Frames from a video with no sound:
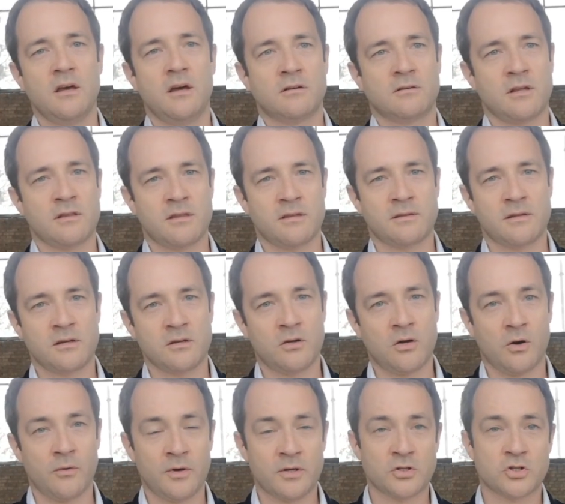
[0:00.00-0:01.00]
rather than
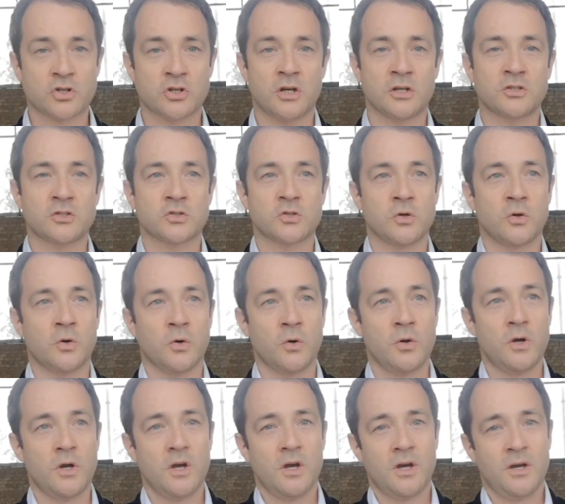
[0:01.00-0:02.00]
go and try to
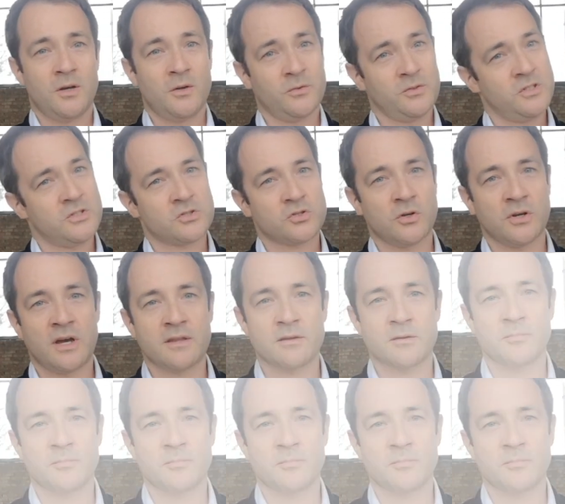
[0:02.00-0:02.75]
destroy other